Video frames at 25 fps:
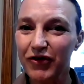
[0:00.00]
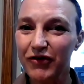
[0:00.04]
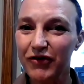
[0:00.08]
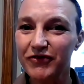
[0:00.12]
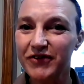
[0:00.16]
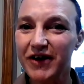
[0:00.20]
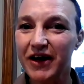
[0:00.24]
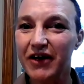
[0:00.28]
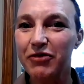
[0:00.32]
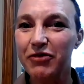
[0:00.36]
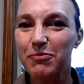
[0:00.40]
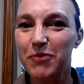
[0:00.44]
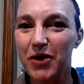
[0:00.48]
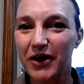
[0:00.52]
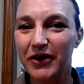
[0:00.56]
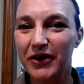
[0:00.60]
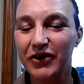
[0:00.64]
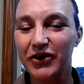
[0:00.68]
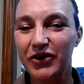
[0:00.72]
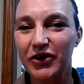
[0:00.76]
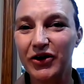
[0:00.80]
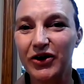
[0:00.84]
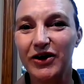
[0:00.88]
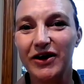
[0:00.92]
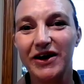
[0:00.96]
of Death
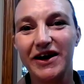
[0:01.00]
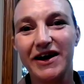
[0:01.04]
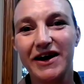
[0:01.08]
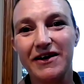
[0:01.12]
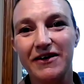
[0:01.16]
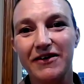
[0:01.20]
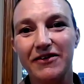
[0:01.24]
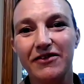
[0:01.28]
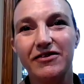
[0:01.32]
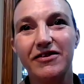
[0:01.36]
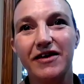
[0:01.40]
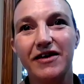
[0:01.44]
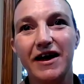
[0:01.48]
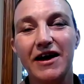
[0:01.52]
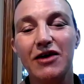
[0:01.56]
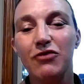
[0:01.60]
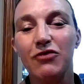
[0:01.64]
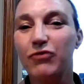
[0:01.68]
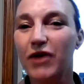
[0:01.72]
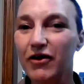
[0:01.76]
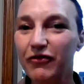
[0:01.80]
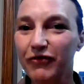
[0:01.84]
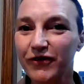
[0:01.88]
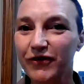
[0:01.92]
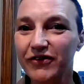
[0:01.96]
moniker is a
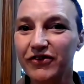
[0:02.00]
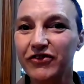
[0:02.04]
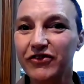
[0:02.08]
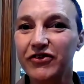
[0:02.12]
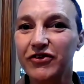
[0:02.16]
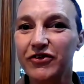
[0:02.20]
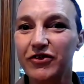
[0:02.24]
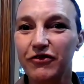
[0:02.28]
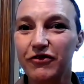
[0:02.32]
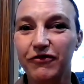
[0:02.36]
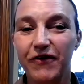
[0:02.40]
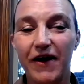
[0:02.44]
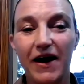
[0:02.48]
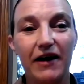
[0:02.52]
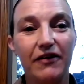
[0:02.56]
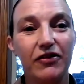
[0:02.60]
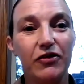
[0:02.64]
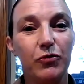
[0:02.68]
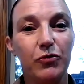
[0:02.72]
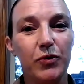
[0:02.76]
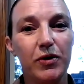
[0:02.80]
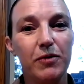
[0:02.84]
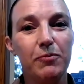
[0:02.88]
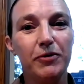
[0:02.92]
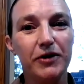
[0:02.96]
reference to the fact that
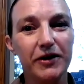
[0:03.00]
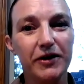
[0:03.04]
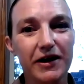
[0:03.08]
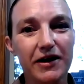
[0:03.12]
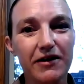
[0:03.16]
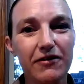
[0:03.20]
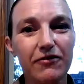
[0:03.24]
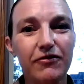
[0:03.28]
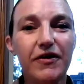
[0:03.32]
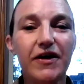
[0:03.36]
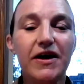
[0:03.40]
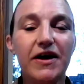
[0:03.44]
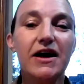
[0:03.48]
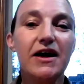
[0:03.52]
we believe